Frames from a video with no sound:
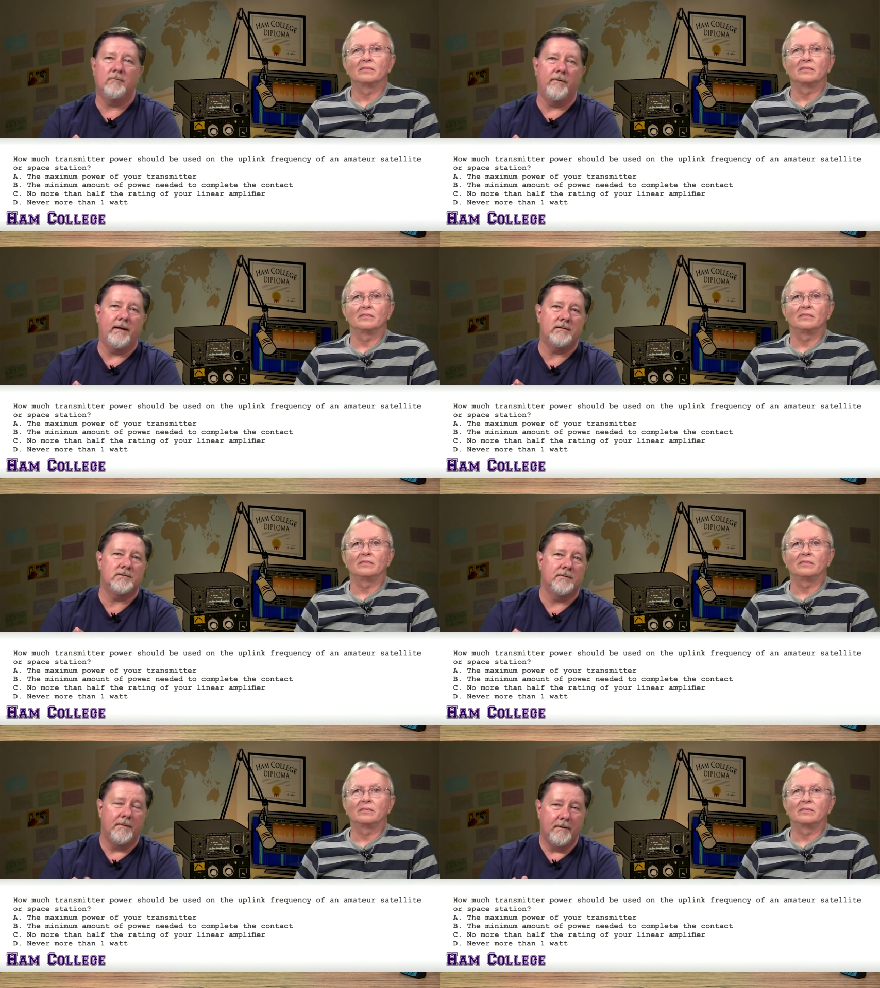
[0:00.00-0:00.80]
Speaker 1: Well,
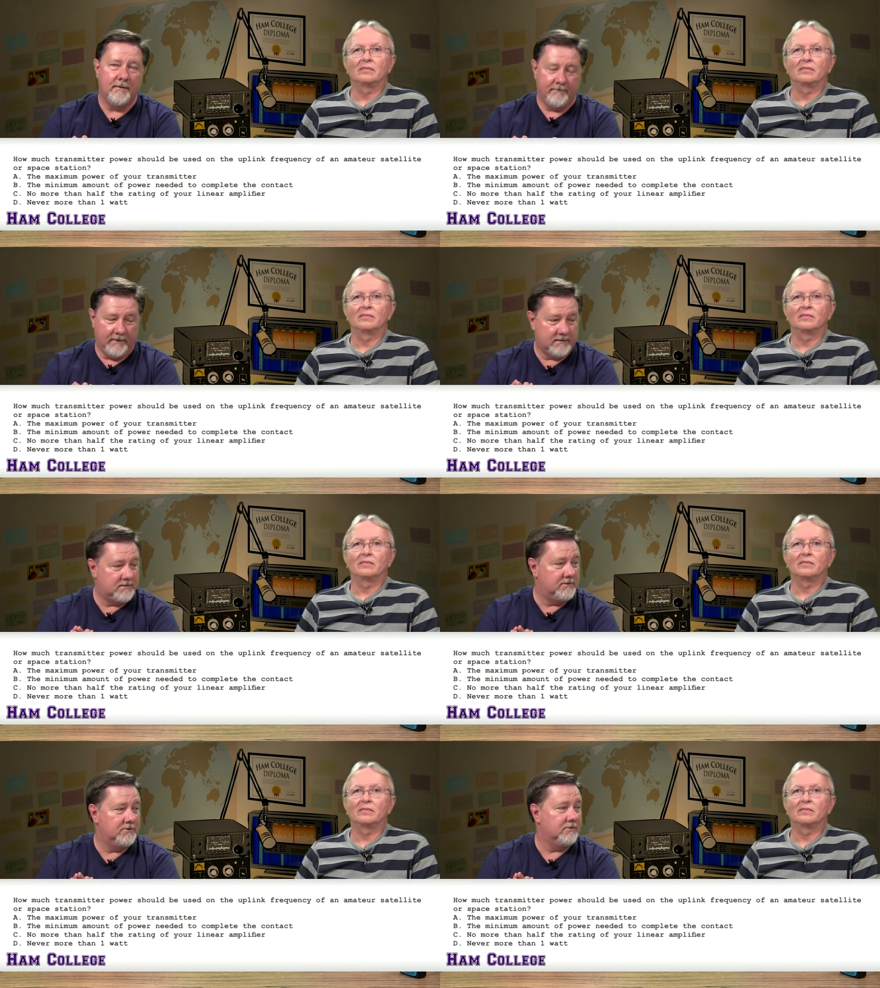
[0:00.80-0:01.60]
that's
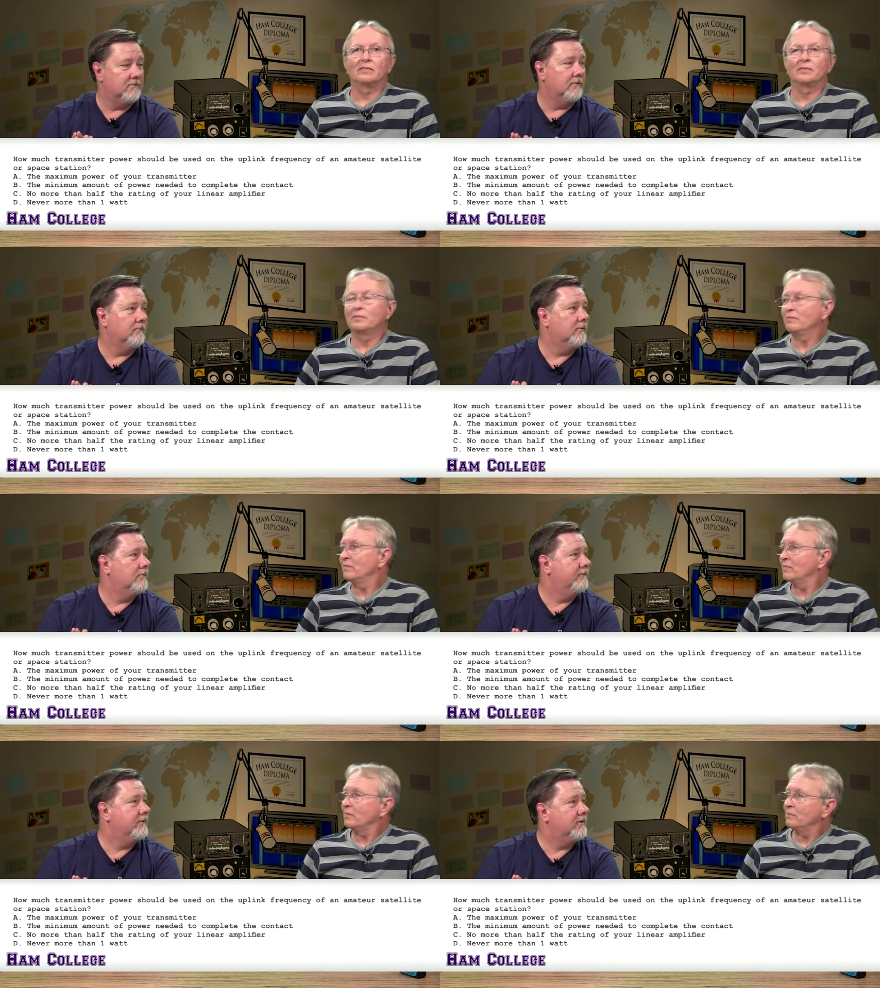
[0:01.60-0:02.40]
that's the general
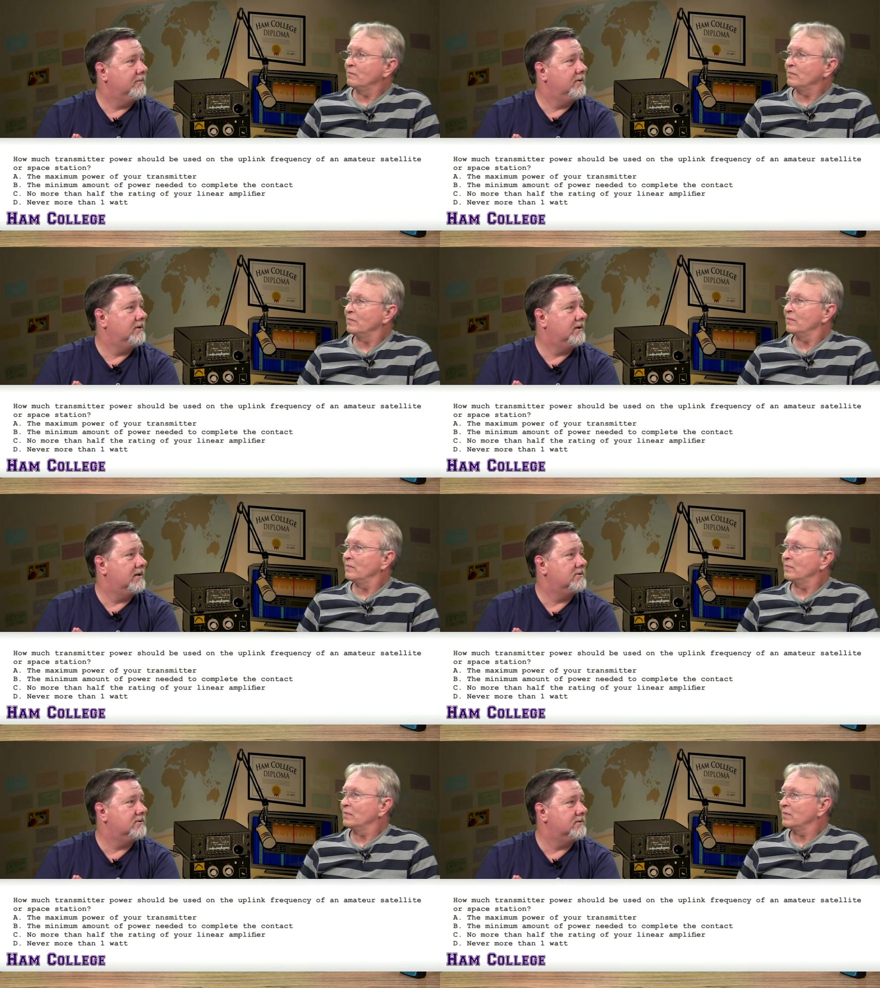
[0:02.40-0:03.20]
rule for
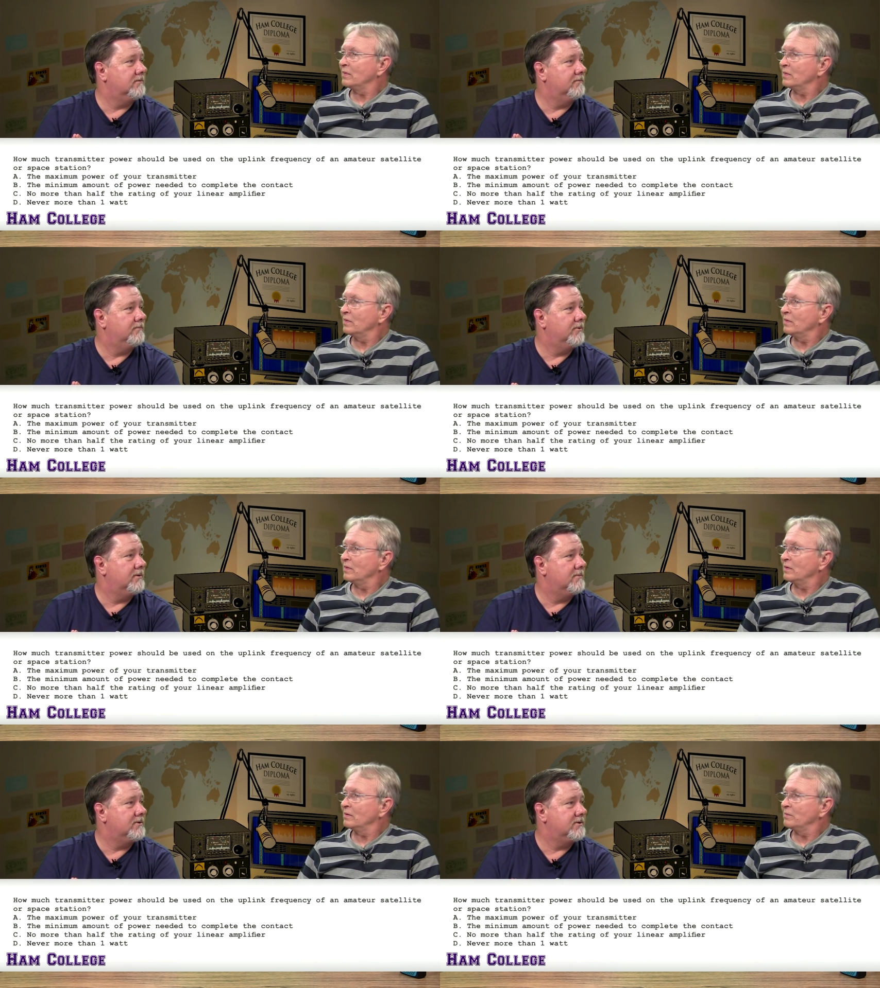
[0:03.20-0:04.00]
communications on
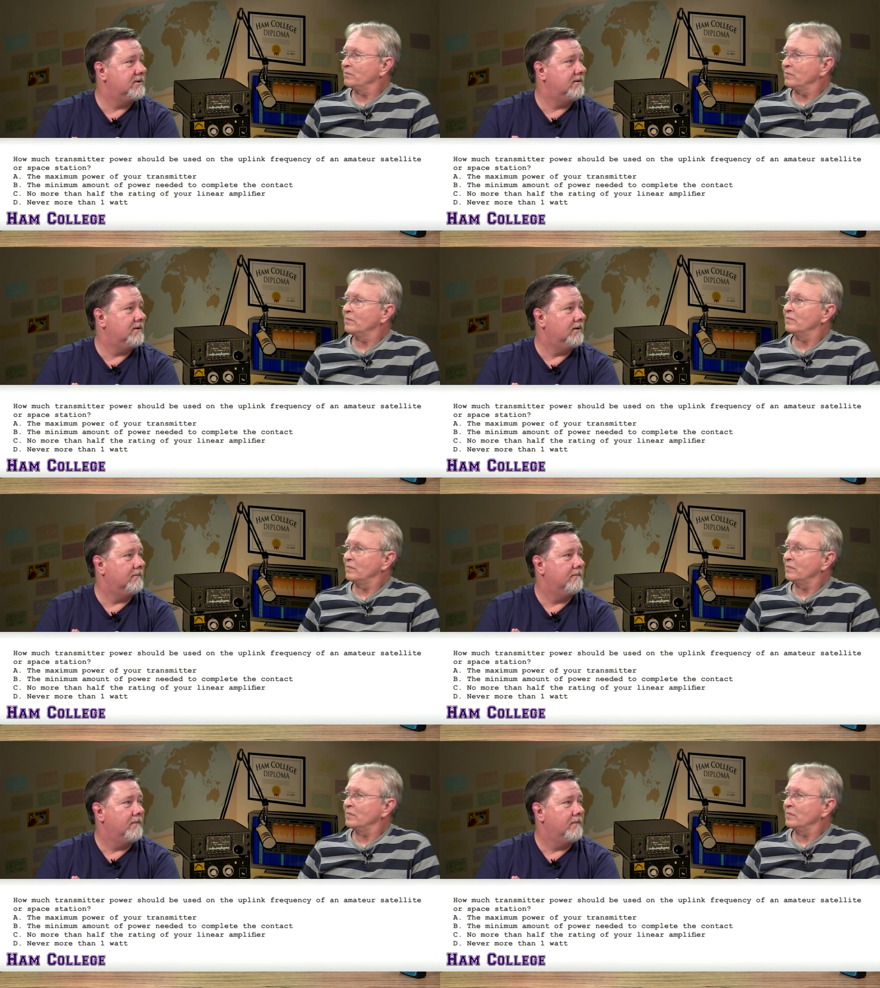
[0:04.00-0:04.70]
pretty much anything.